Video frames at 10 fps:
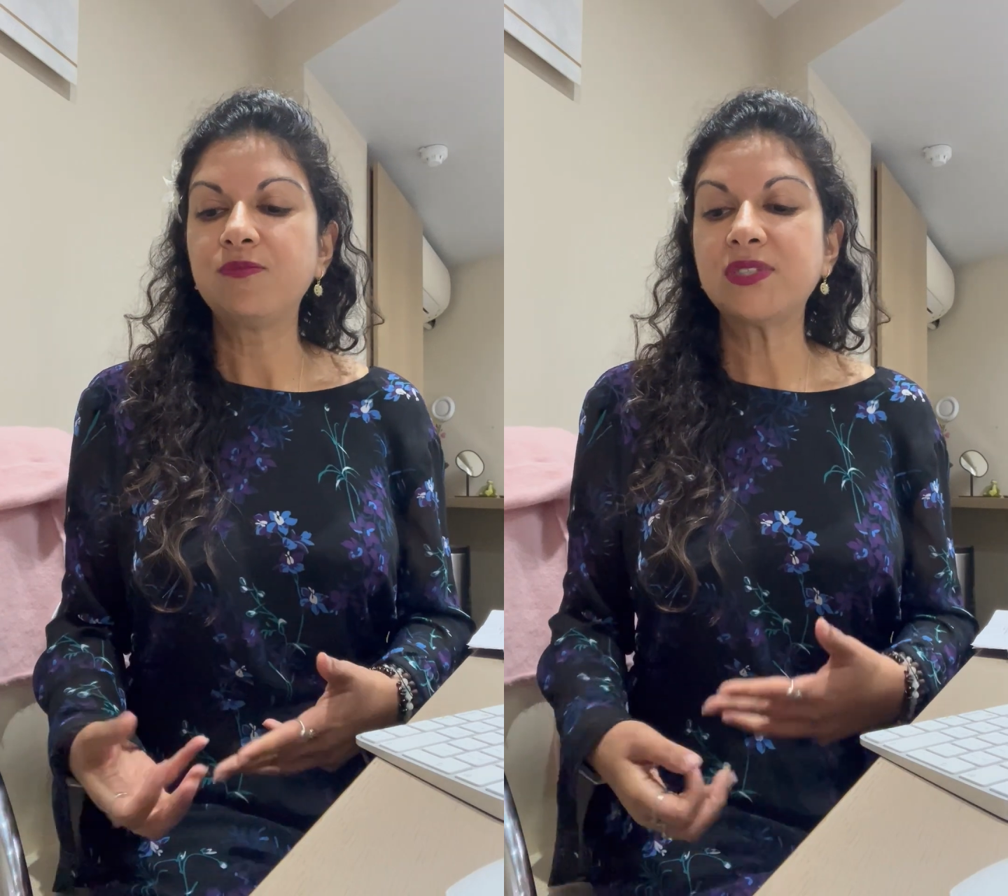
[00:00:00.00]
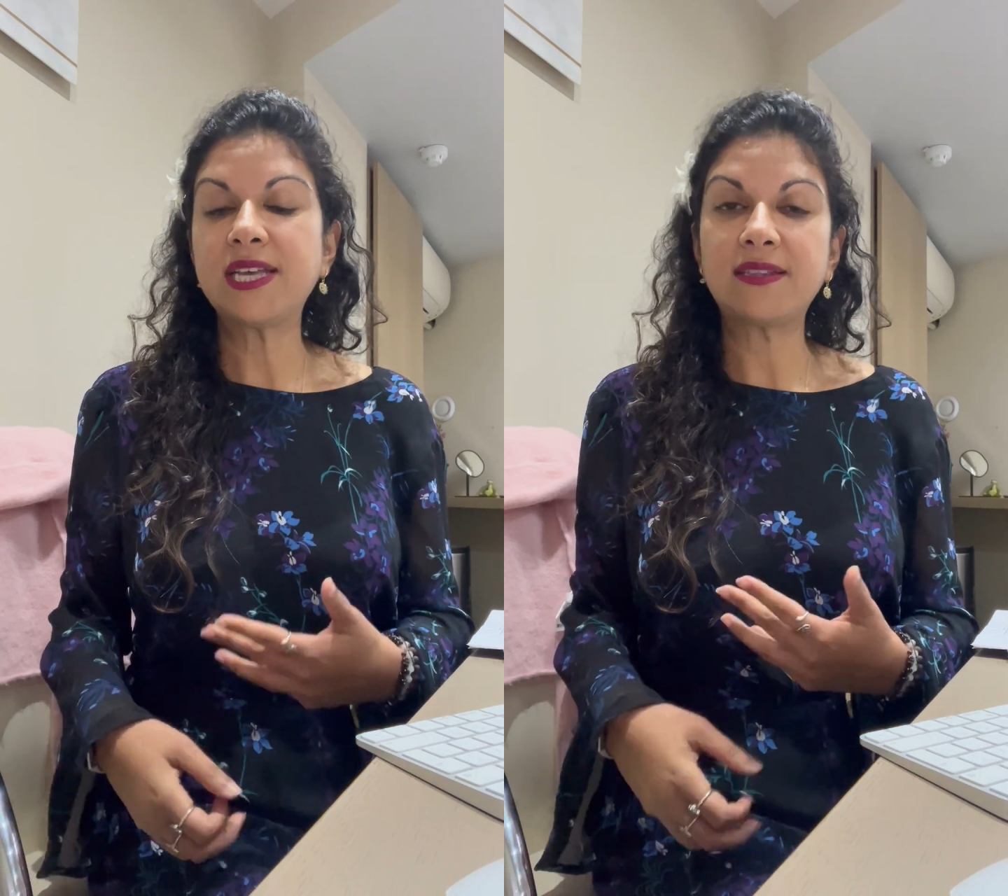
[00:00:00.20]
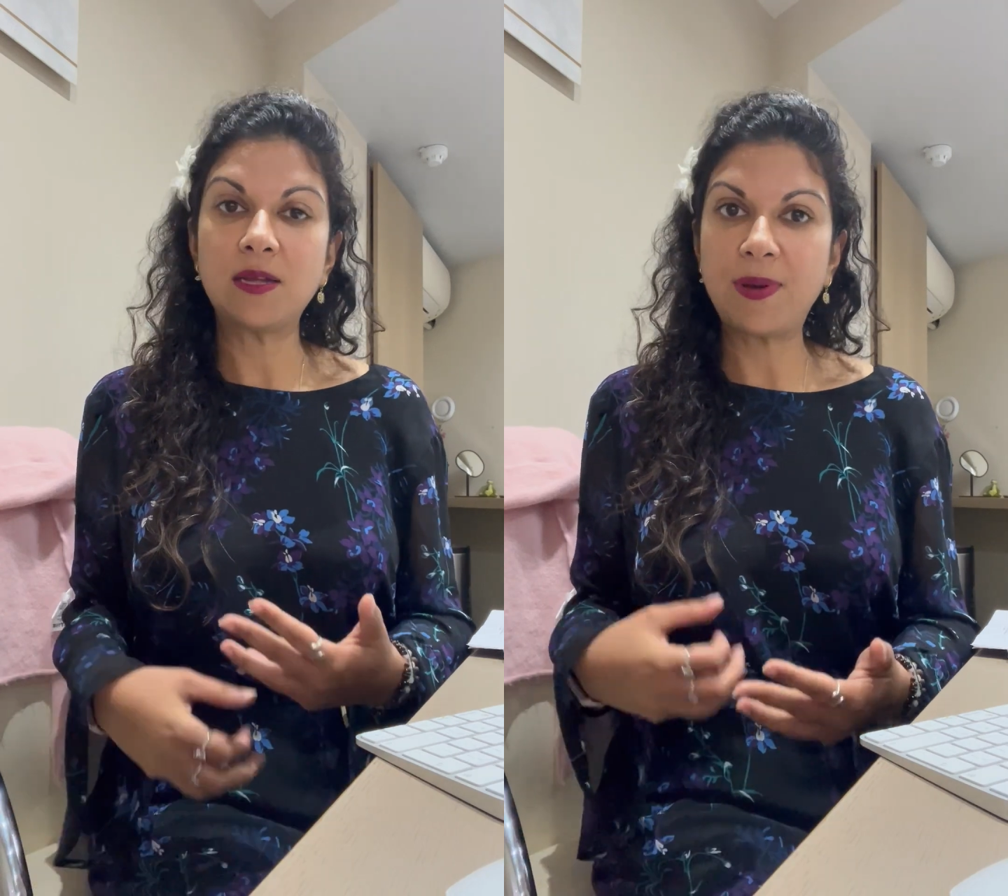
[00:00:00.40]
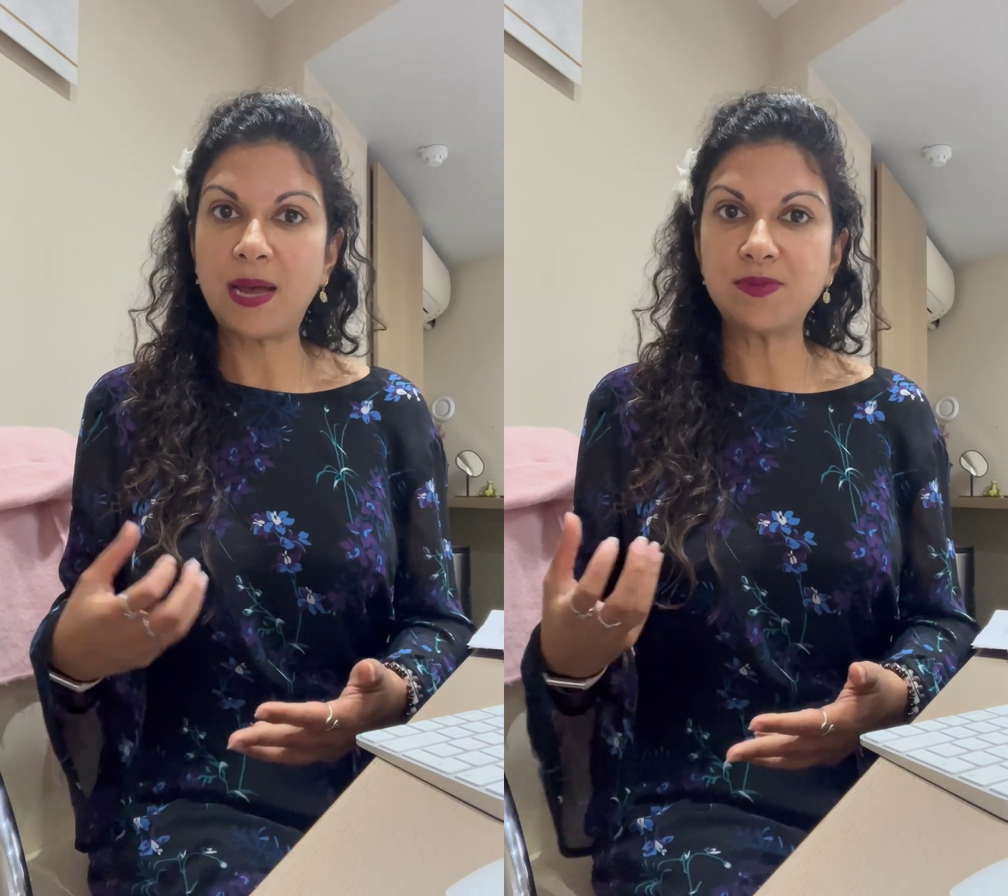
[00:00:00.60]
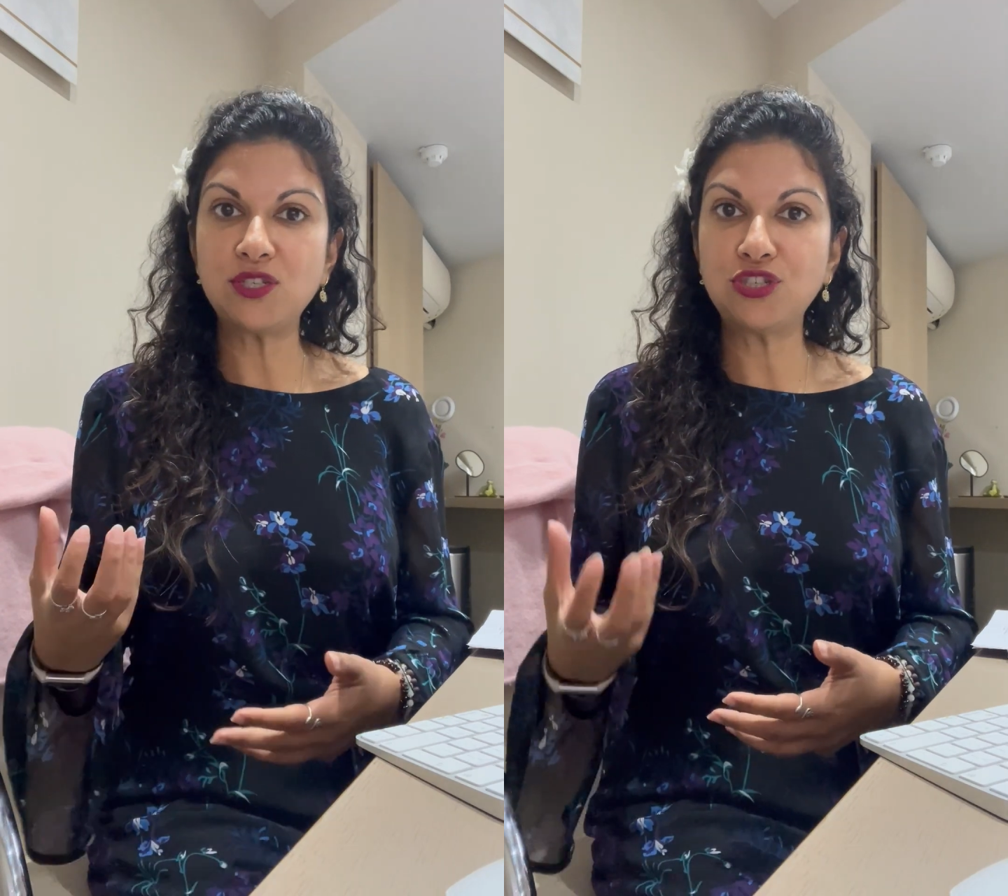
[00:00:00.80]
saying that
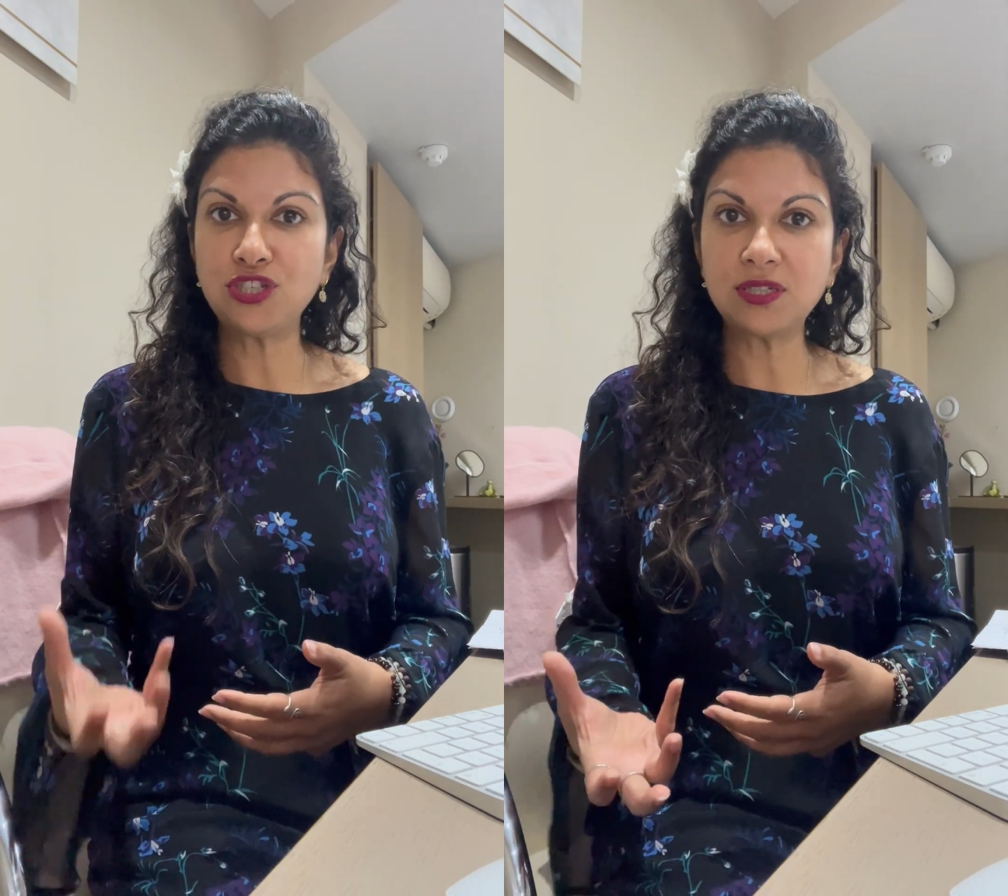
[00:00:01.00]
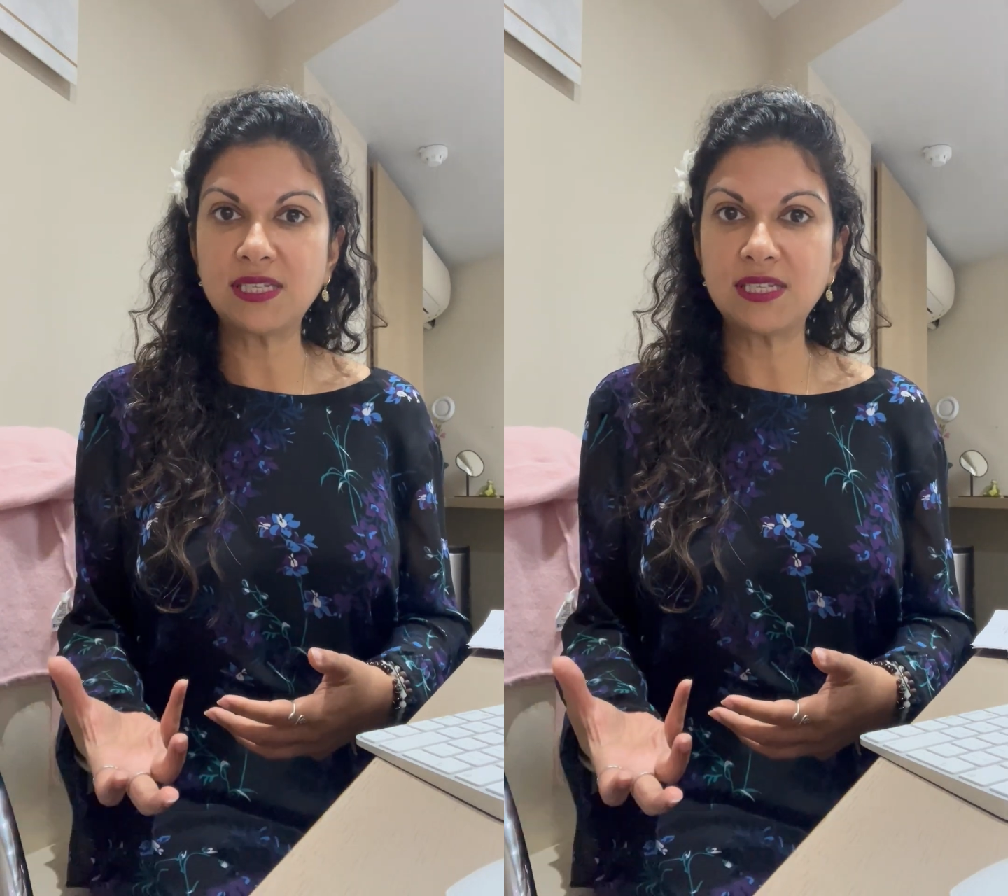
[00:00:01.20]
perhaps you shouldn't